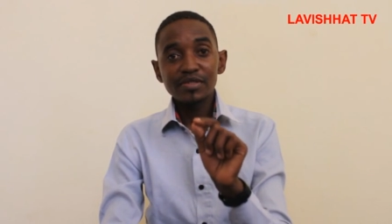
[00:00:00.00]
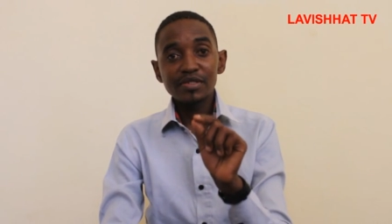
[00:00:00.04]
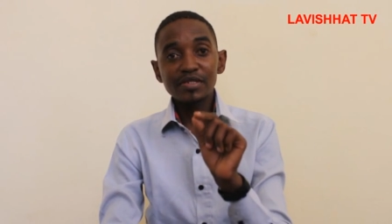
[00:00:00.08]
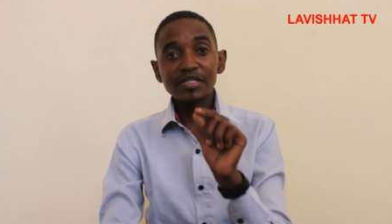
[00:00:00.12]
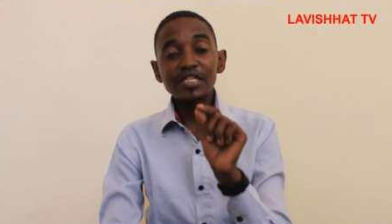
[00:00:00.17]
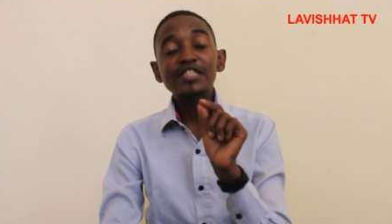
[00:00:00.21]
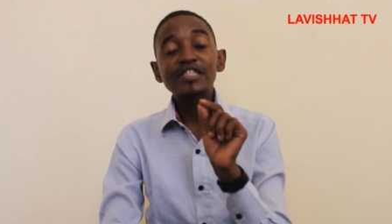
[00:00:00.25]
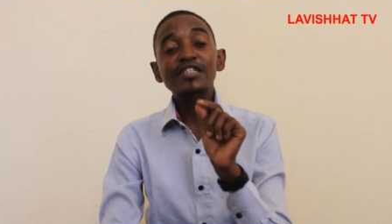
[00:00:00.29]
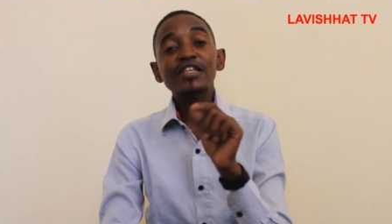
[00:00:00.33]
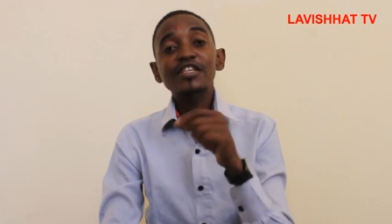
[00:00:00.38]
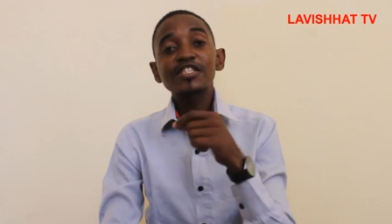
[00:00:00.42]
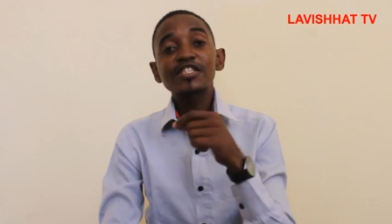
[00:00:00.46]

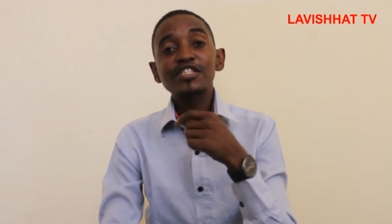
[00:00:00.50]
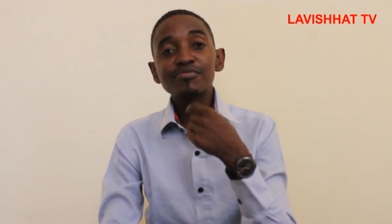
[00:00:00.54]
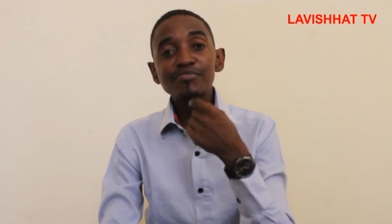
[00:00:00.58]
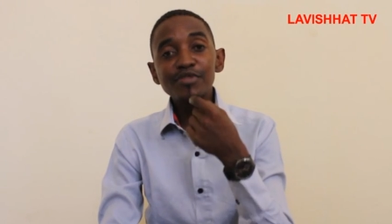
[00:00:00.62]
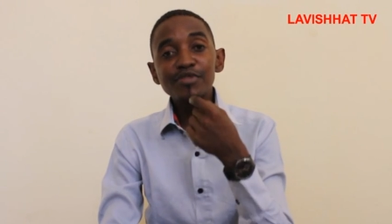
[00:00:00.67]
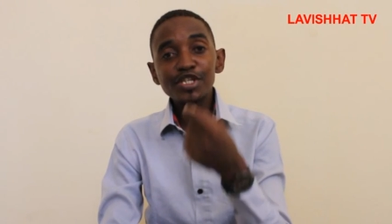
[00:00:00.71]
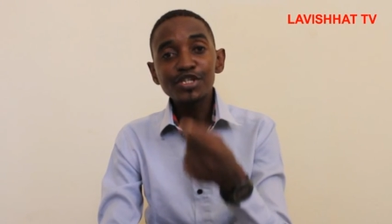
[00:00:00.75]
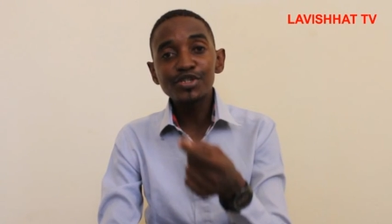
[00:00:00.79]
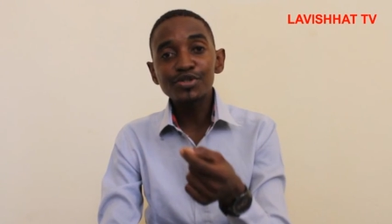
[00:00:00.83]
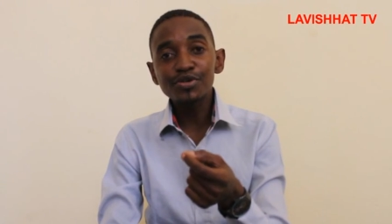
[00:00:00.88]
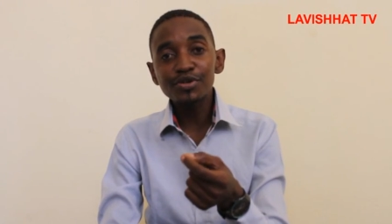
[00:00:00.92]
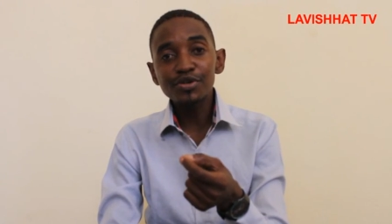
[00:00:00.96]
the
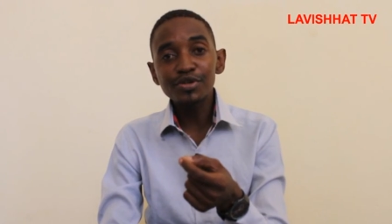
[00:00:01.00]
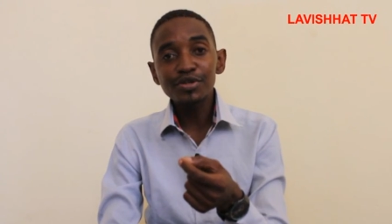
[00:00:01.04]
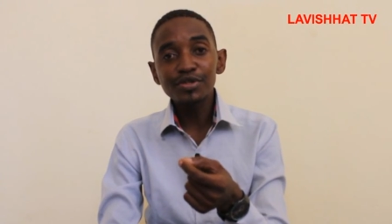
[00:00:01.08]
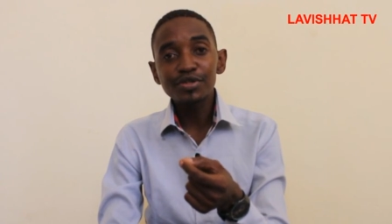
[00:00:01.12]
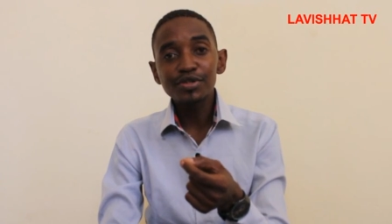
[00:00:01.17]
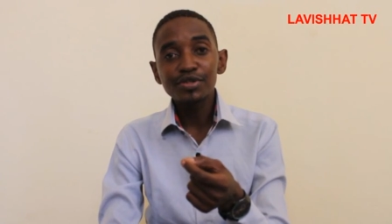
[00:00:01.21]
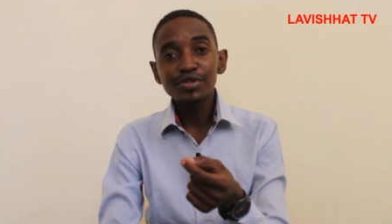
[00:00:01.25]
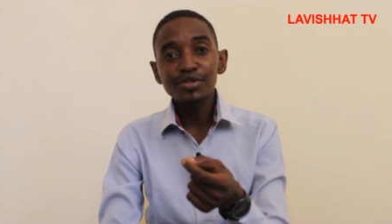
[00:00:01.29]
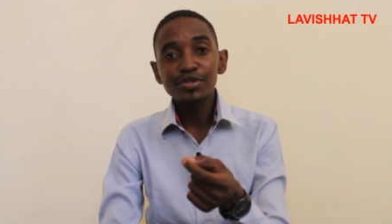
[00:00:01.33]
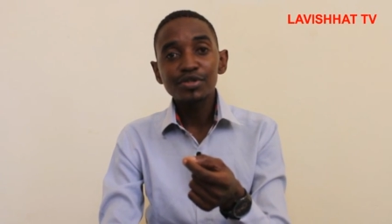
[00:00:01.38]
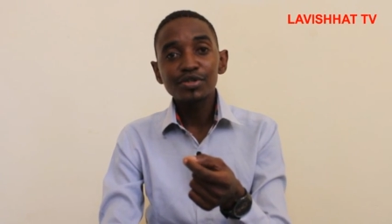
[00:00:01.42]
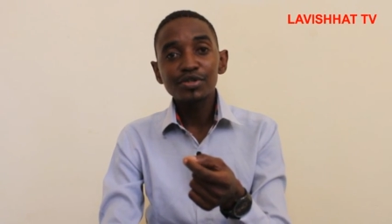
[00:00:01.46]
transmission
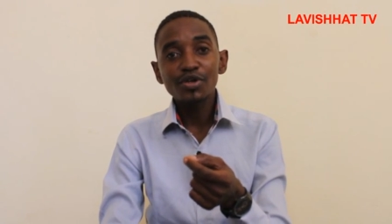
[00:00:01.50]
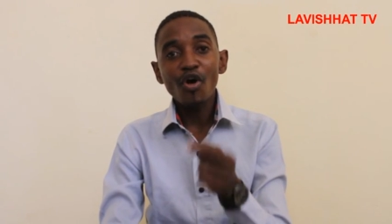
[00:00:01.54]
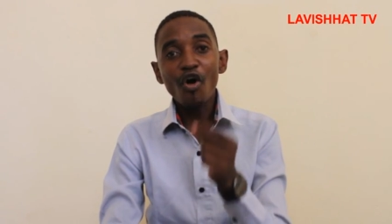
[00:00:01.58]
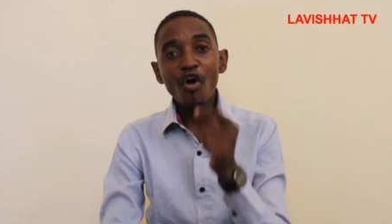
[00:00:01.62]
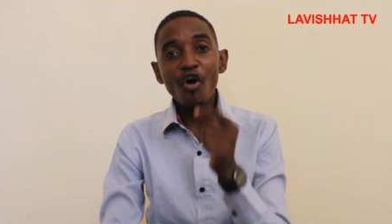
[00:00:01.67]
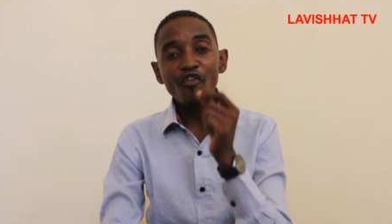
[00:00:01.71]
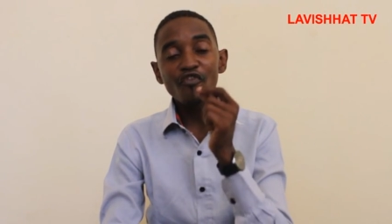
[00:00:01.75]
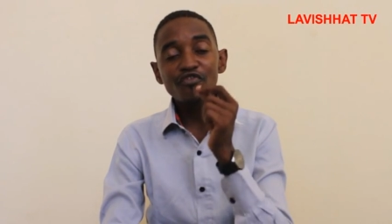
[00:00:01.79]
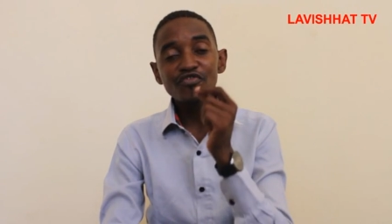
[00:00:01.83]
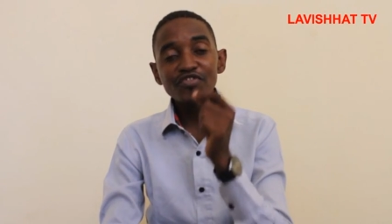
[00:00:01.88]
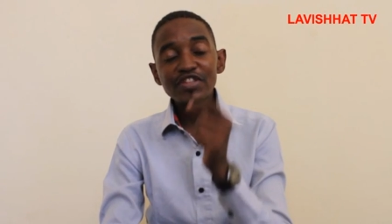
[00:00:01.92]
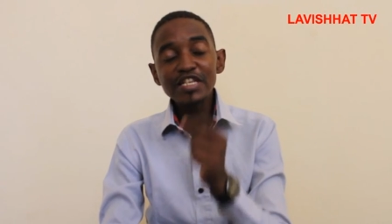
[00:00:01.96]

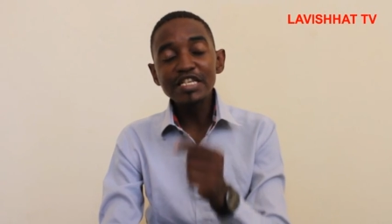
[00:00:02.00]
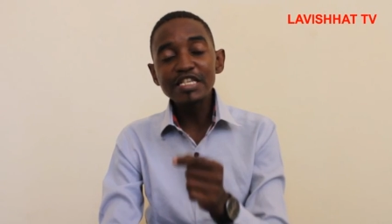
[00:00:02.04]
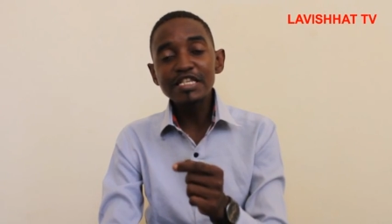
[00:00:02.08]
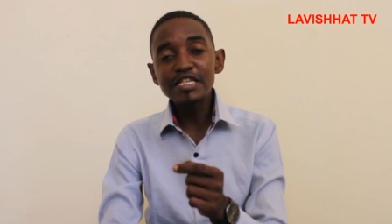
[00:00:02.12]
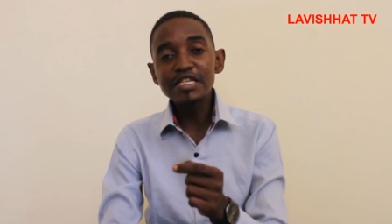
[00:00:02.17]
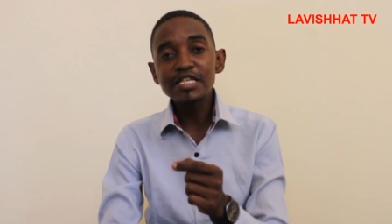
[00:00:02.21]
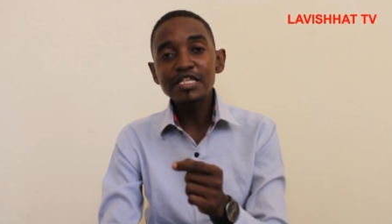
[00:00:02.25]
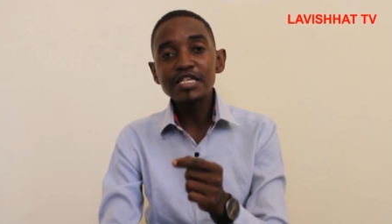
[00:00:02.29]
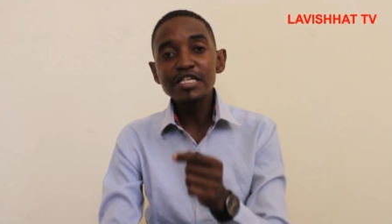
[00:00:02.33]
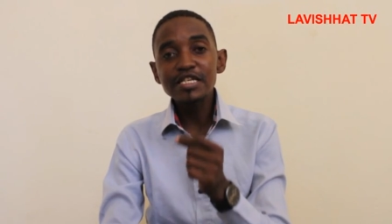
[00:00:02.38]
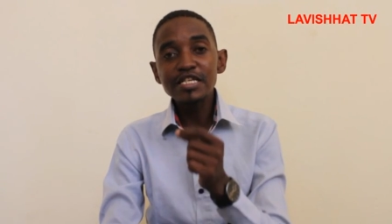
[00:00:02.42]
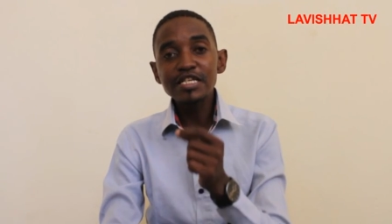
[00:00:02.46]
of
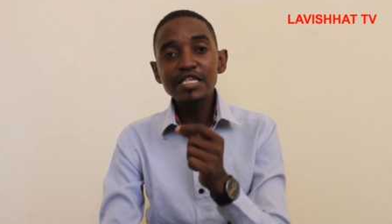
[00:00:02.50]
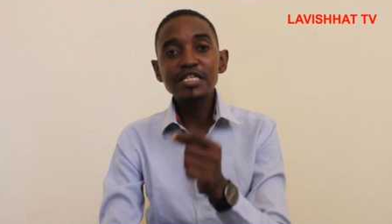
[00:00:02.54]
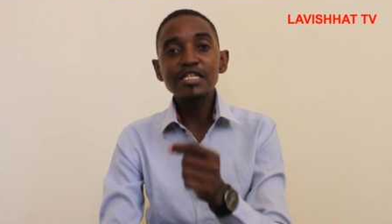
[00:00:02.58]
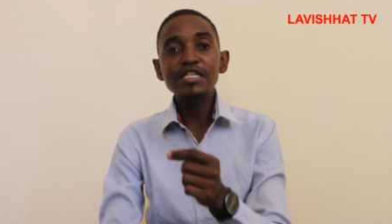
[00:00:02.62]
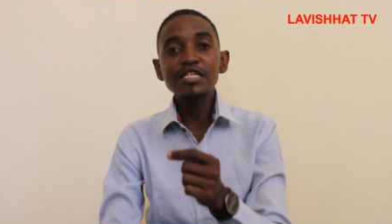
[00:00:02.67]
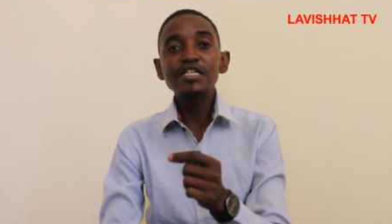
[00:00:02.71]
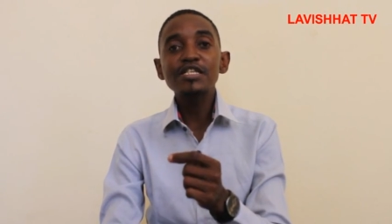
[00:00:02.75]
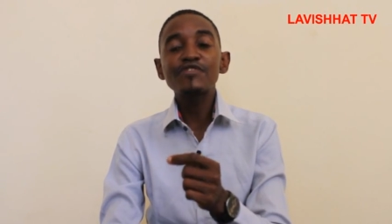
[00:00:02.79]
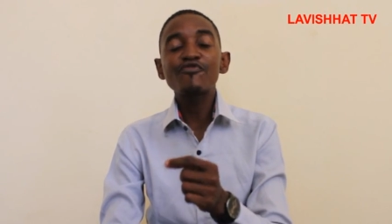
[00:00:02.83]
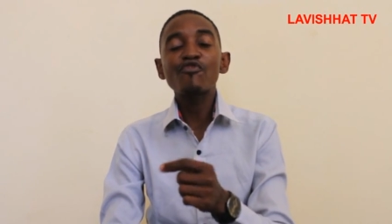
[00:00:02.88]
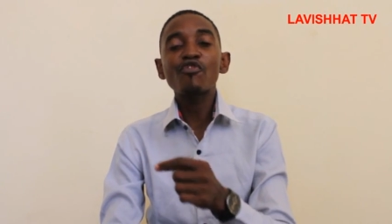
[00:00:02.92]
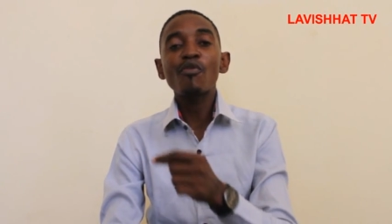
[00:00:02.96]
this
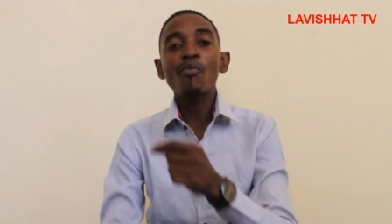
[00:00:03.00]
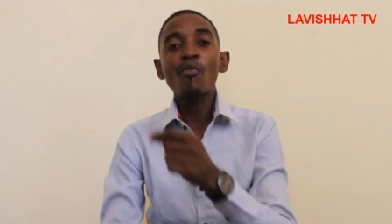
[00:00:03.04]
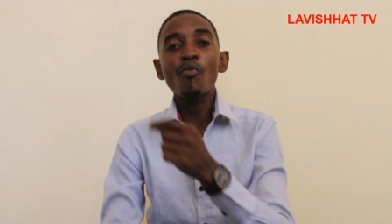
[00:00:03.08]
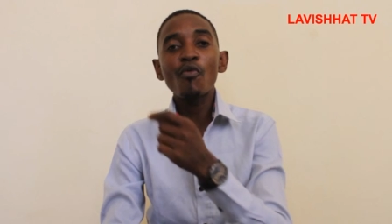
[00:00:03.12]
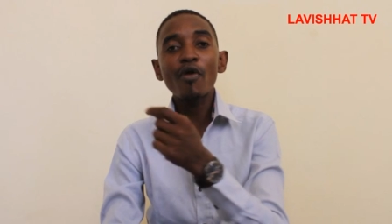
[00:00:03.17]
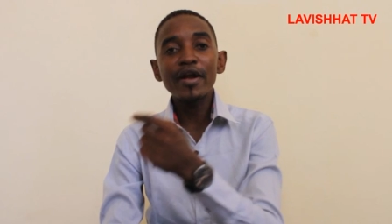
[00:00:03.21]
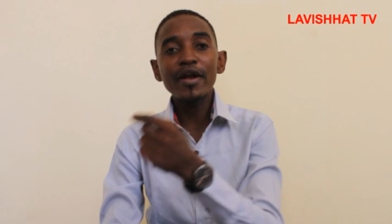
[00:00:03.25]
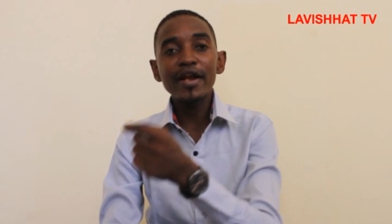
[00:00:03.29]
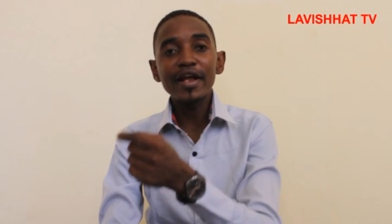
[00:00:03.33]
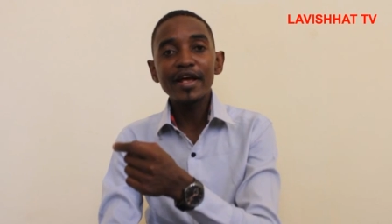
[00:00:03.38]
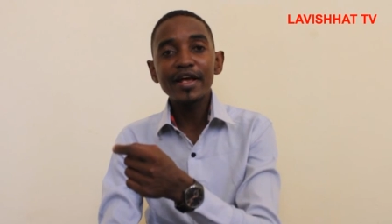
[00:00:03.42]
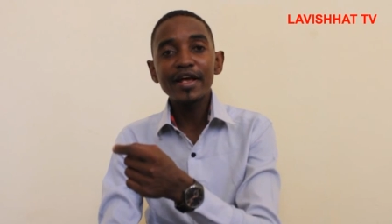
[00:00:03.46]
disease from
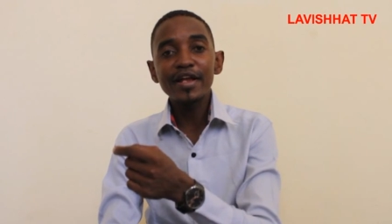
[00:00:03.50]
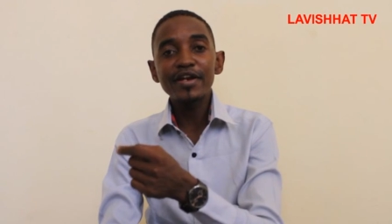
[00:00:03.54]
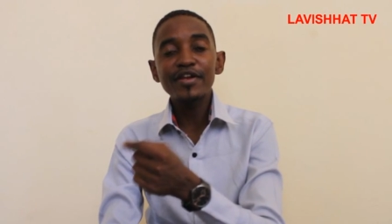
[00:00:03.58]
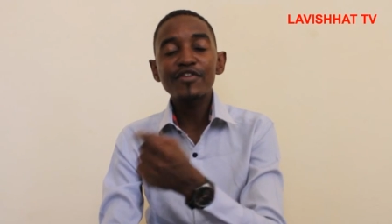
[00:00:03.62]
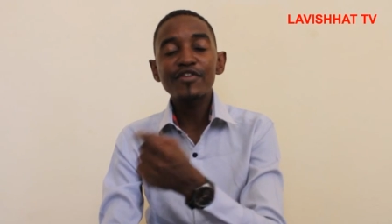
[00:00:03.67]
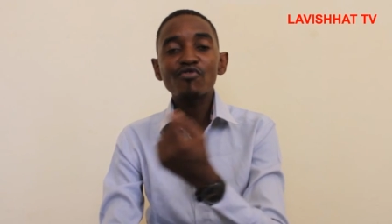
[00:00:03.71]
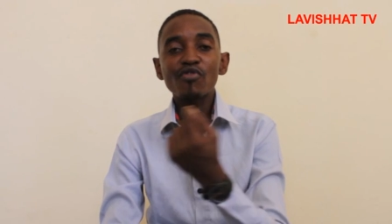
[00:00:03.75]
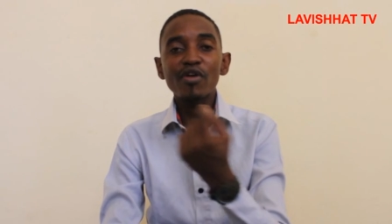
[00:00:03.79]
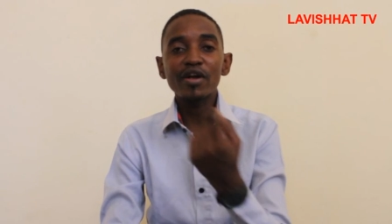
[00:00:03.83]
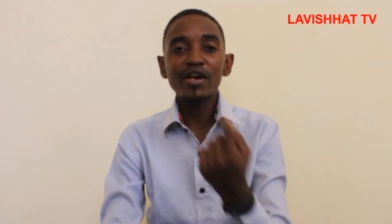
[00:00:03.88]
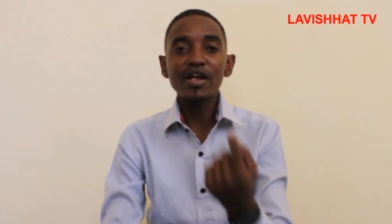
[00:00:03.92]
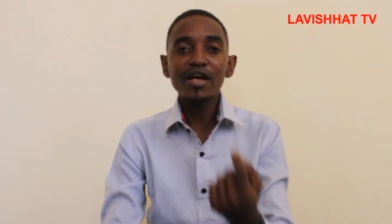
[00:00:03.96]
one end
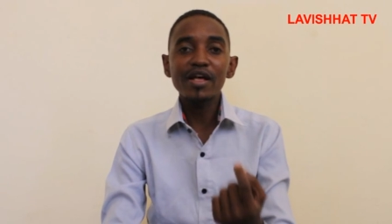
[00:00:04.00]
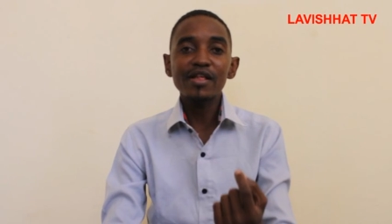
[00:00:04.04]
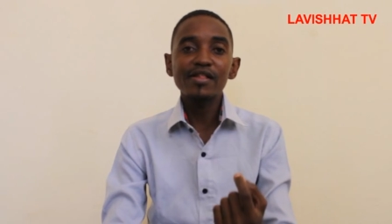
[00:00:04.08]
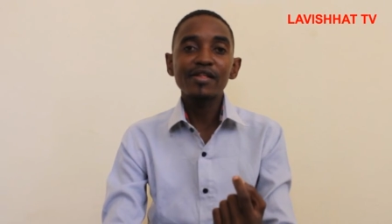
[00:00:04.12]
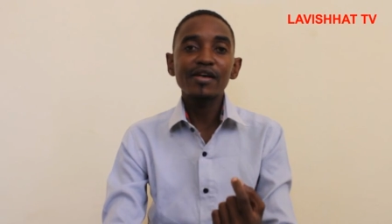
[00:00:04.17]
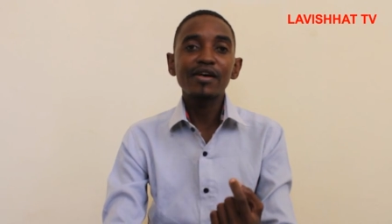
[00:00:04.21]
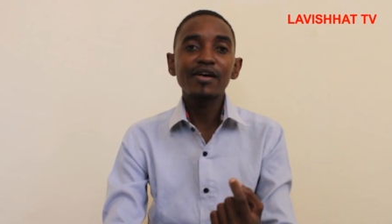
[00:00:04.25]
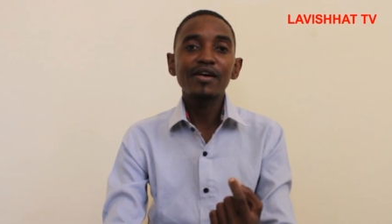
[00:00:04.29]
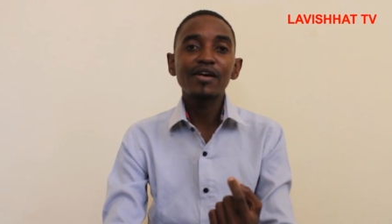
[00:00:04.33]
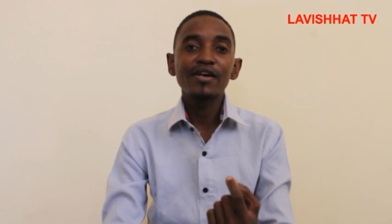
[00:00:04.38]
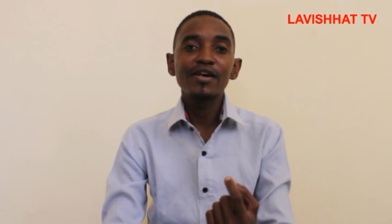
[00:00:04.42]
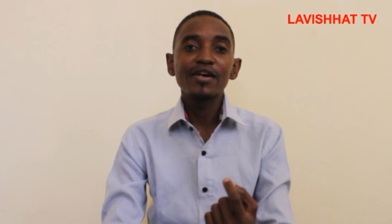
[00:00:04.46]
to another